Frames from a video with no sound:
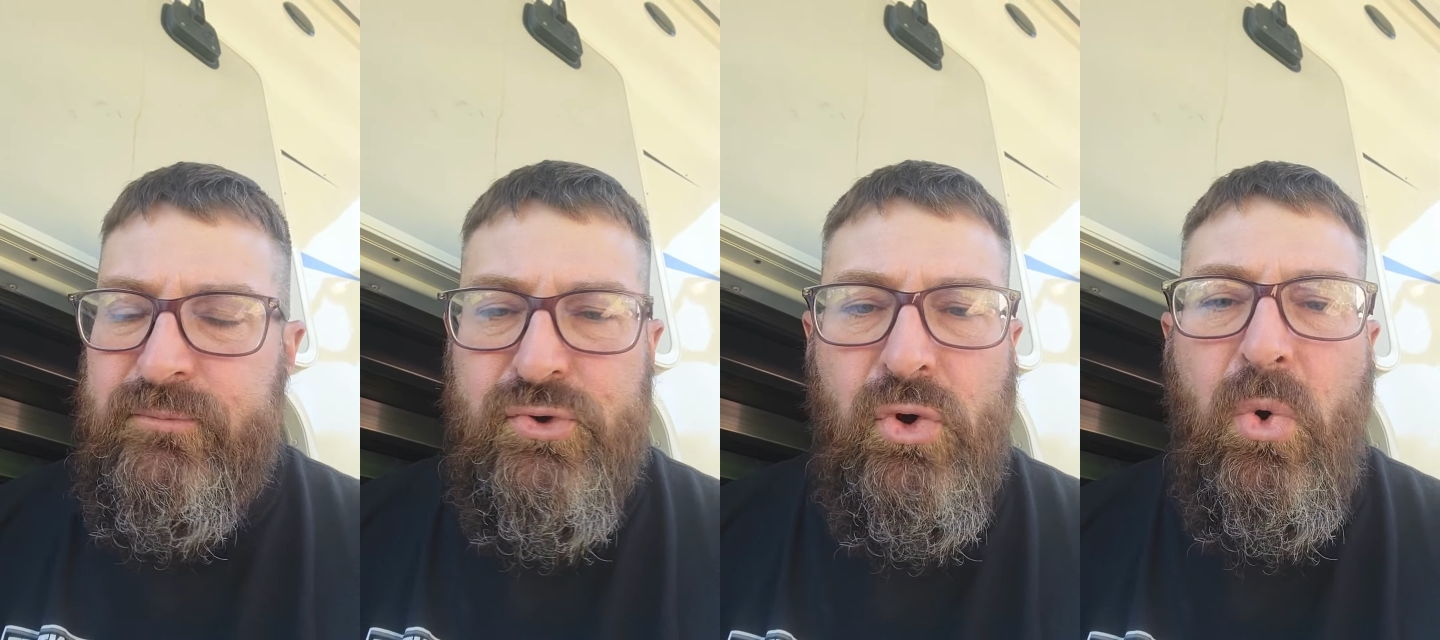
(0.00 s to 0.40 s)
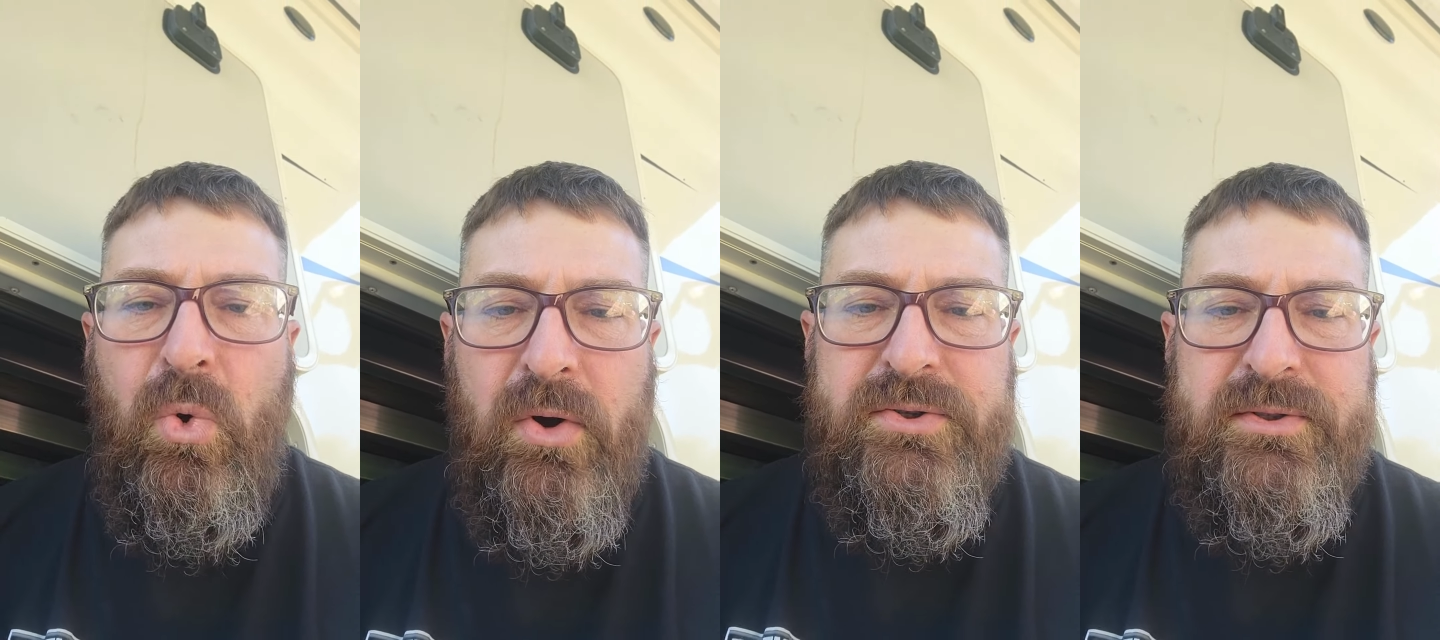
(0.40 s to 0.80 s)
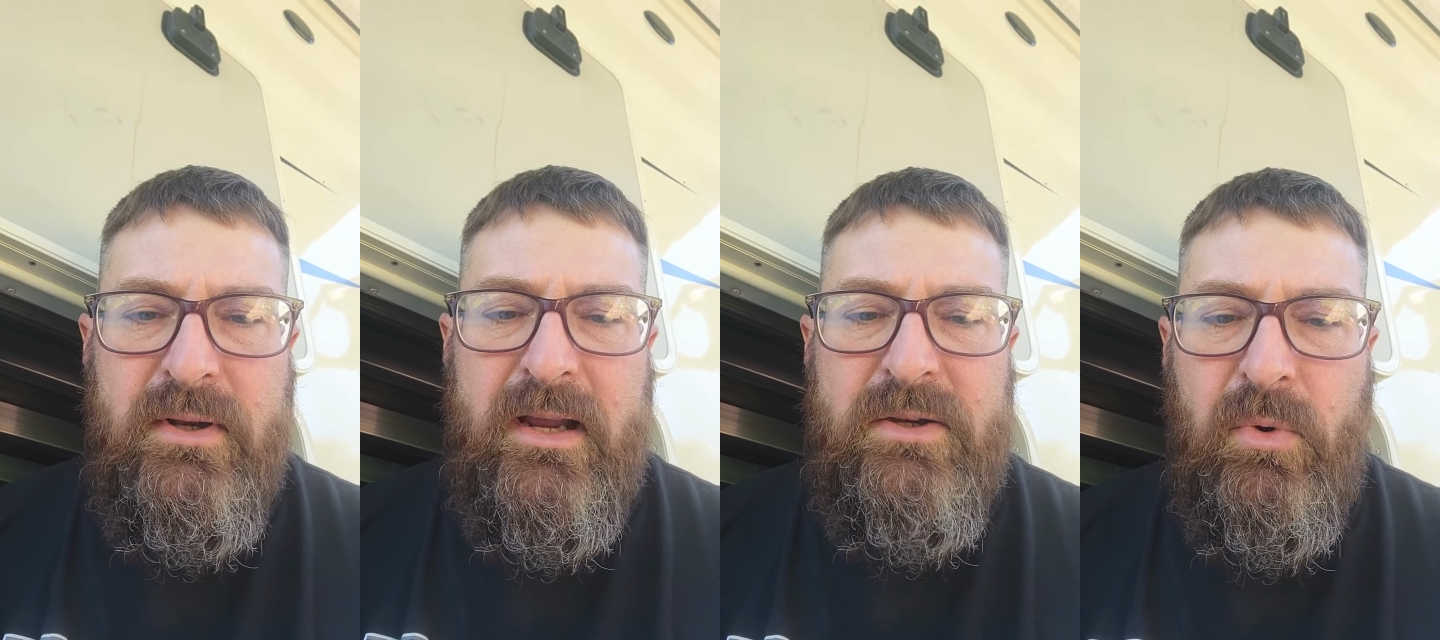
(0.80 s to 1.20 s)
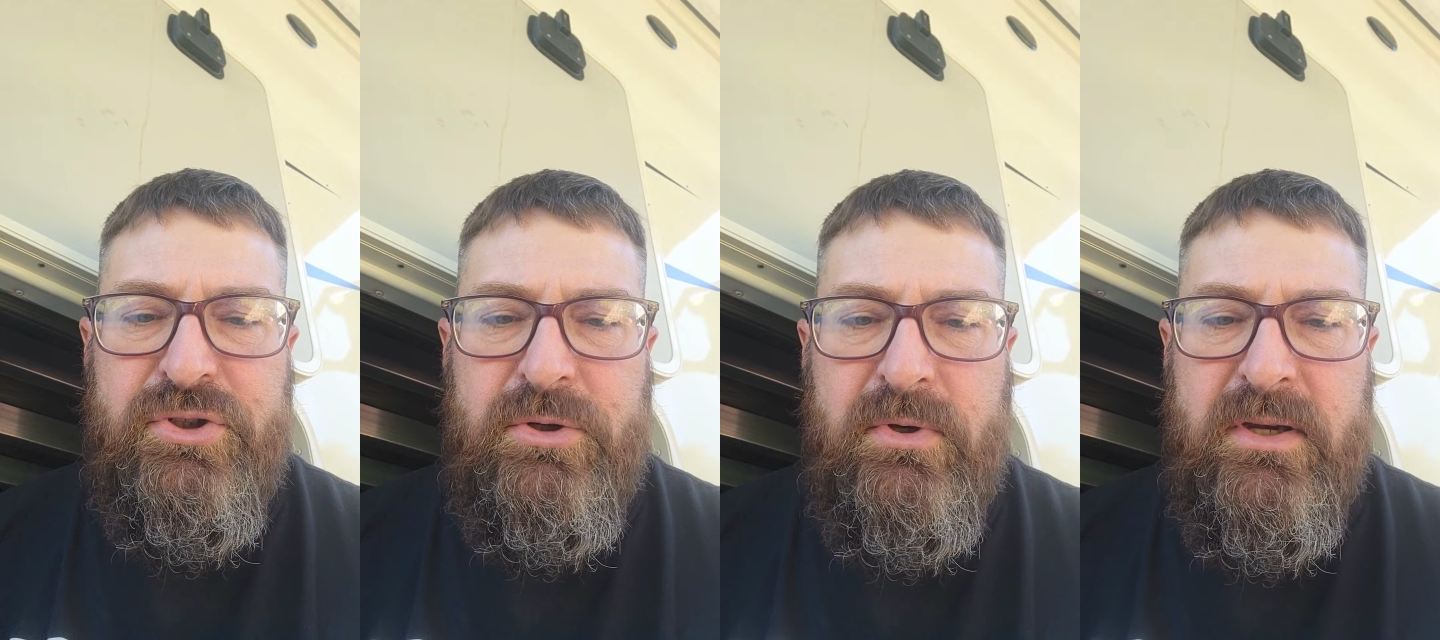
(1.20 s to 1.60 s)
drawers like
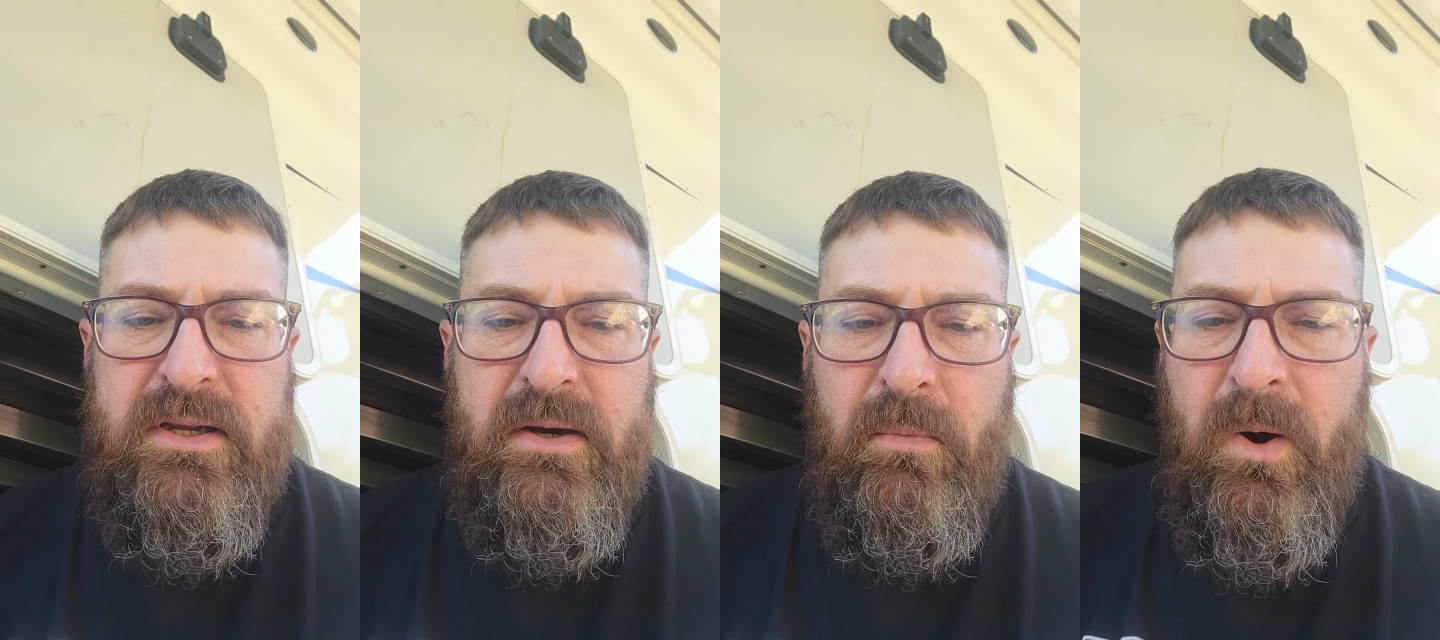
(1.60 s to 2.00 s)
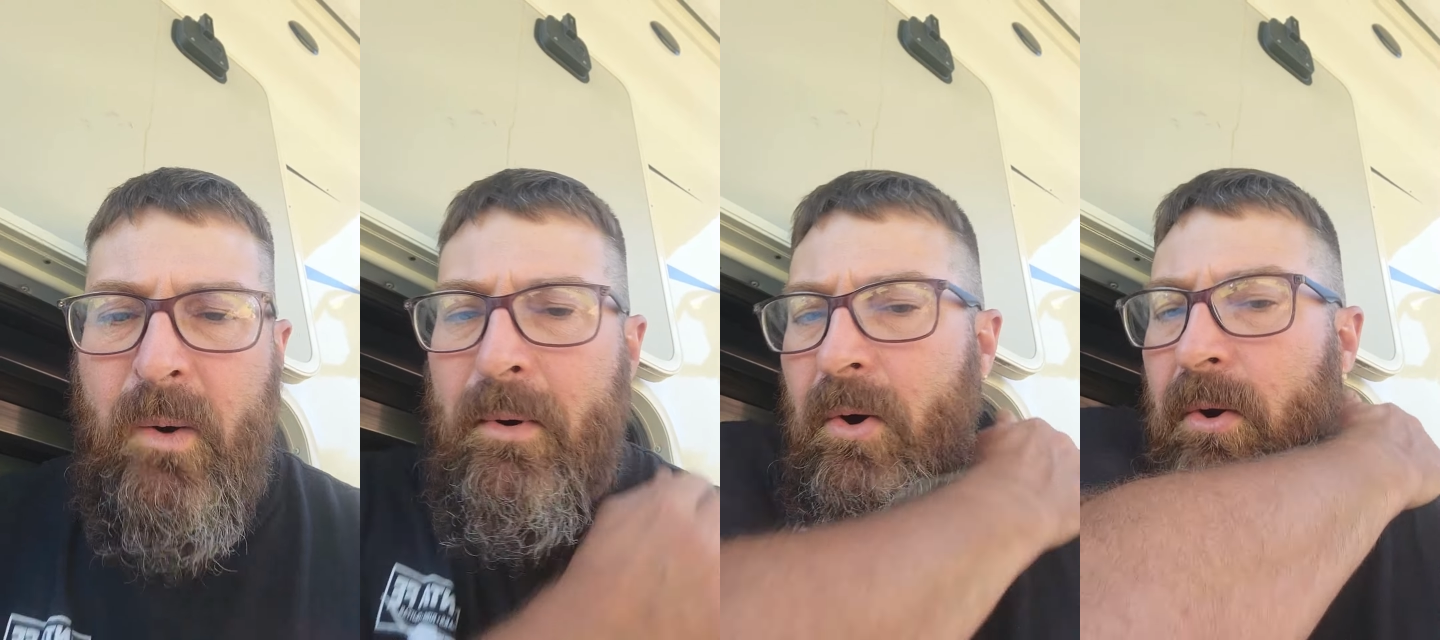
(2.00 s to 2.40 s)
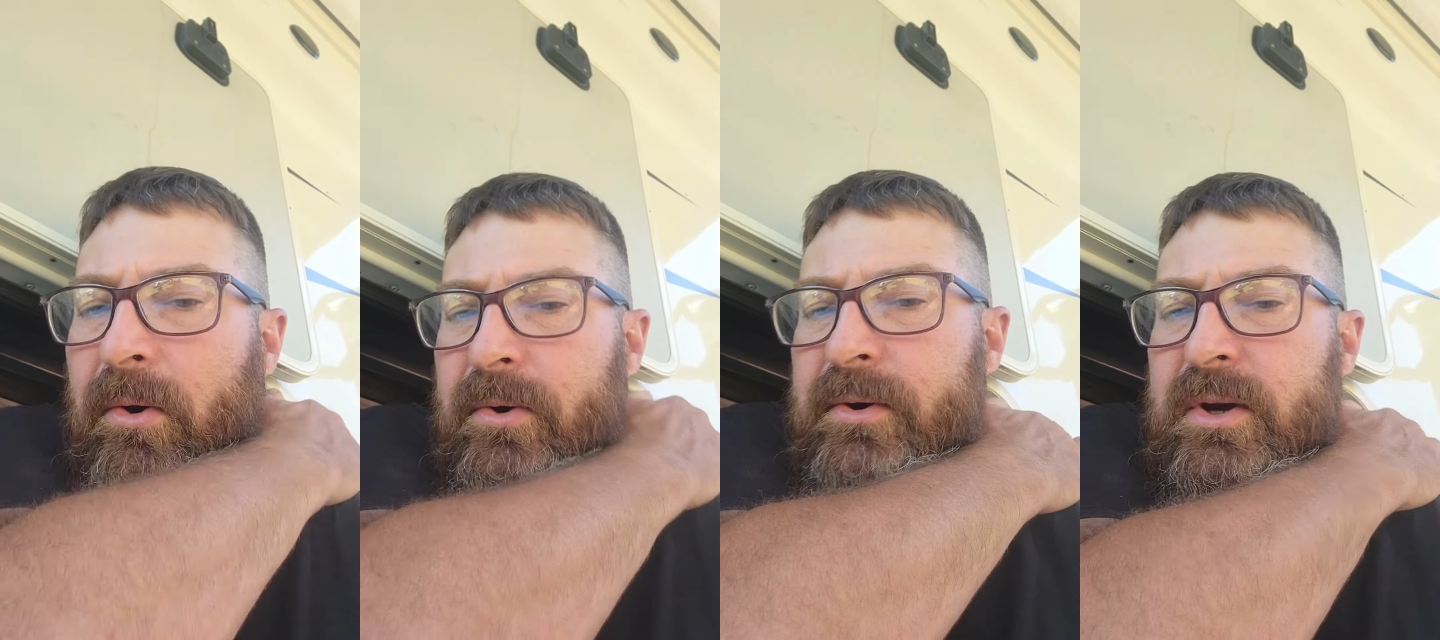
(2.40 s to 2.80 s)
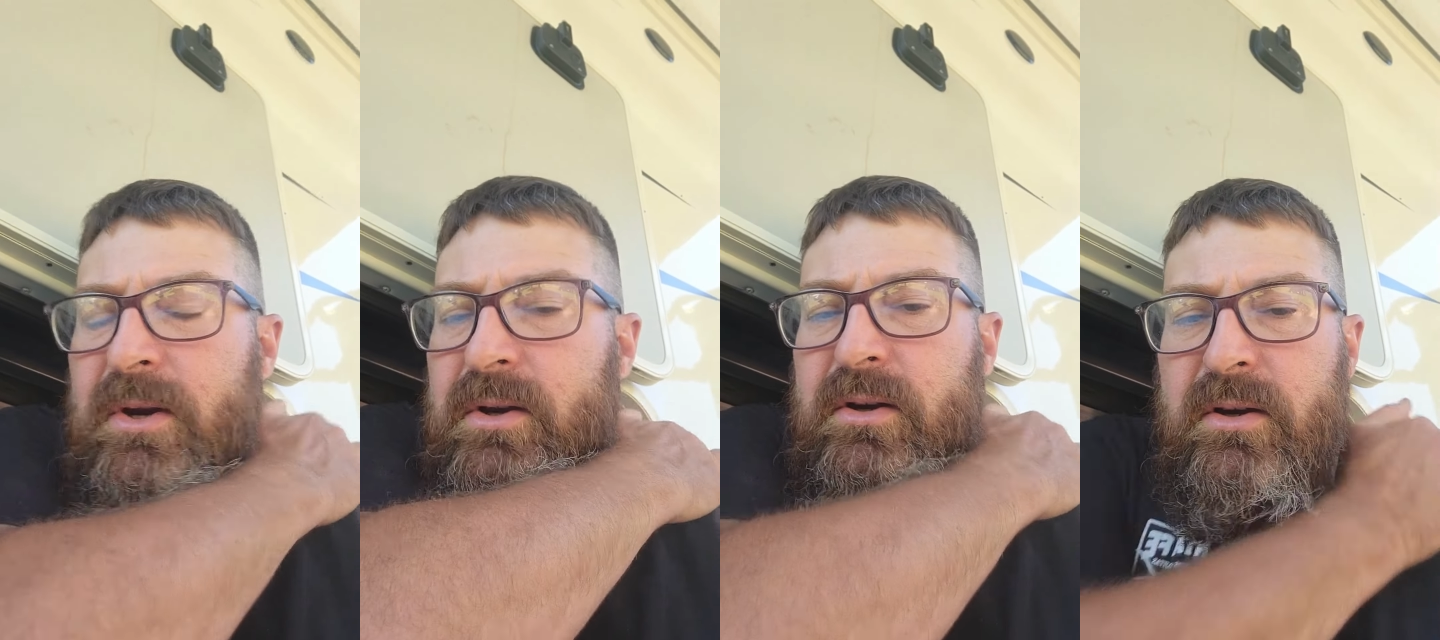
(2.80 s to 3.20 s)
what you get at Walmart
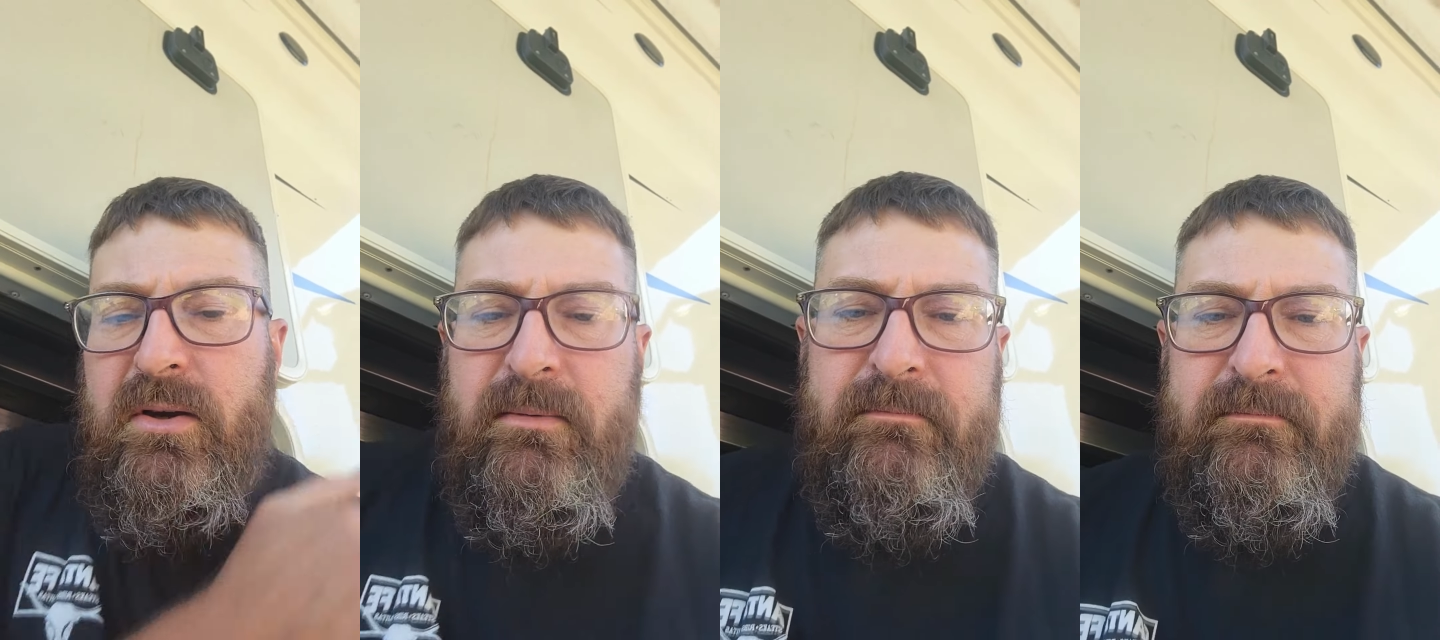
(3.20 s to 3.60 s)
or